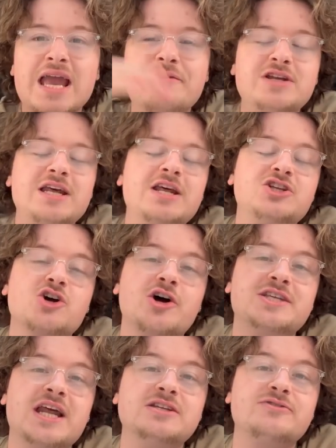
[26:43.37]
If you did enjoy
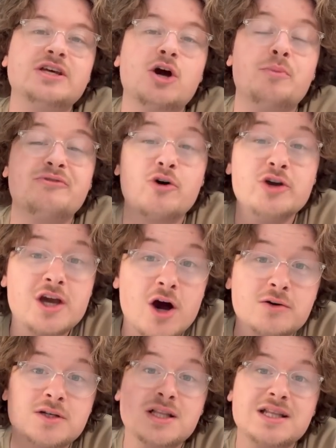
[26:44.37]
today's video, before you
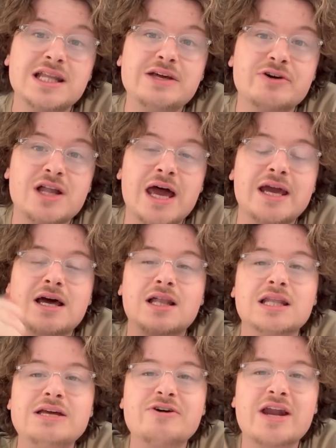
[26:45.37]
go, leave a like,
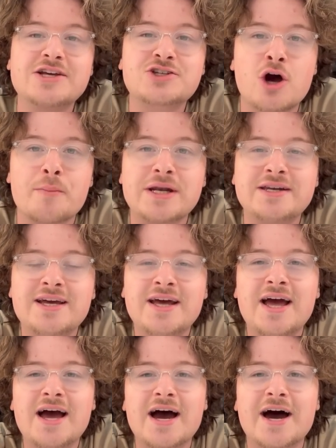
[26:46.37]
leave a nice comment,
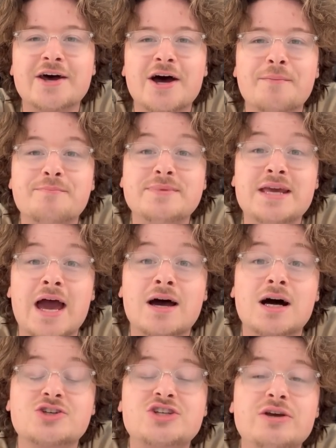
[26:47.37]
and yeah,
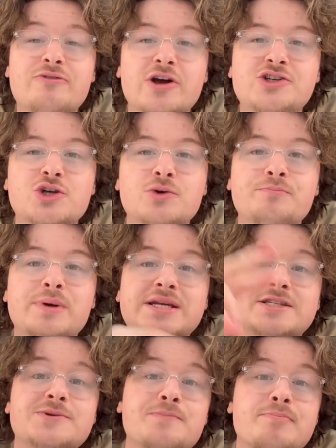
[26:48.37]
I'll see you very soon.
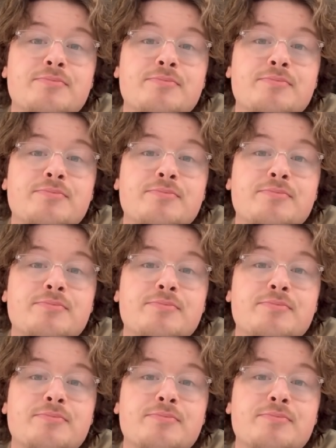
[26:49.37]
Peace.